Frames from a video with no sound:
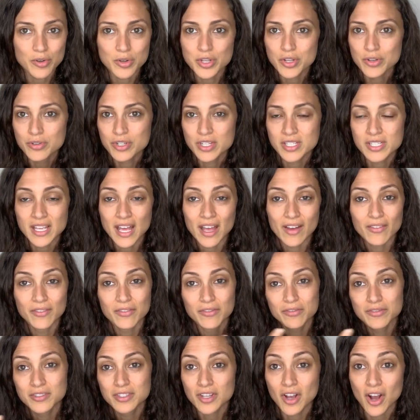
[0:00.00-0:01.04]
just have
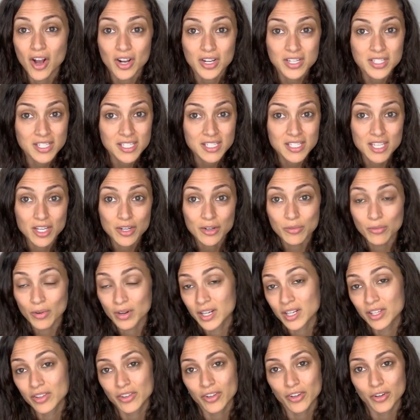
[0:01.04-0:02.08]
toxins that are
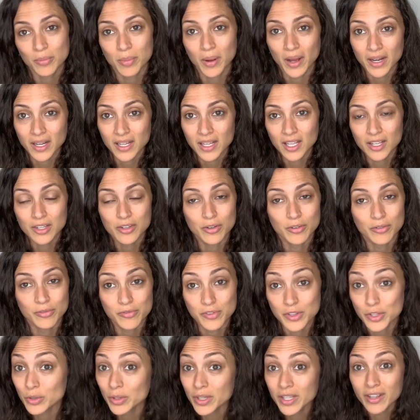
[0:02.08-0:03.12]
running through your body and you're
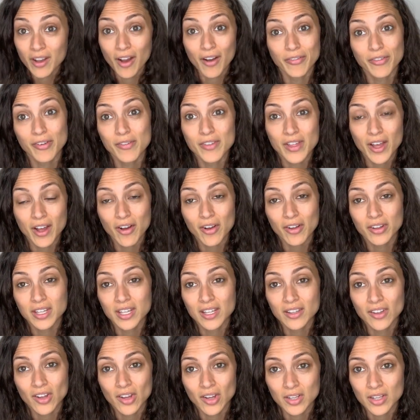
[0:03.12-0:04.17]
fueling off of that all day
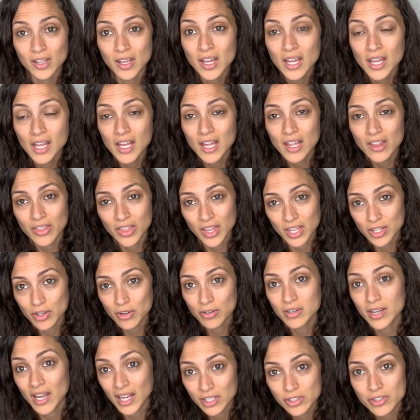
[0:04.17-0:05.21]
long, then you're
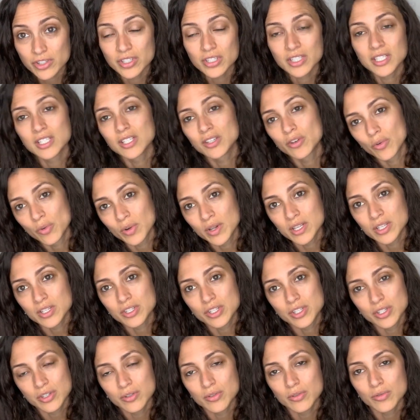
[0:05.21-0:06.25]
naturally going
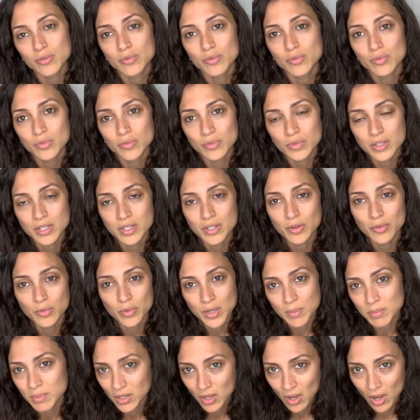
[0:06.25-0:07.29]
to,
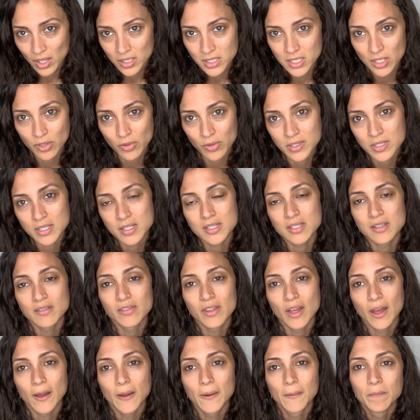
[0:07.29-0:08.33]
reap the consequences of
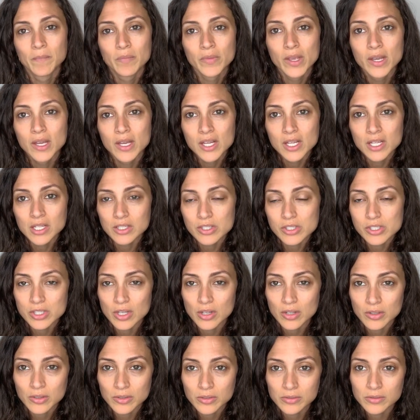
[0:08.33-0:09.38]
that.
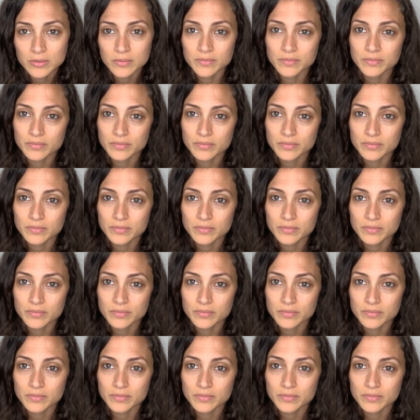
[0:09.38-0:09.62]
So,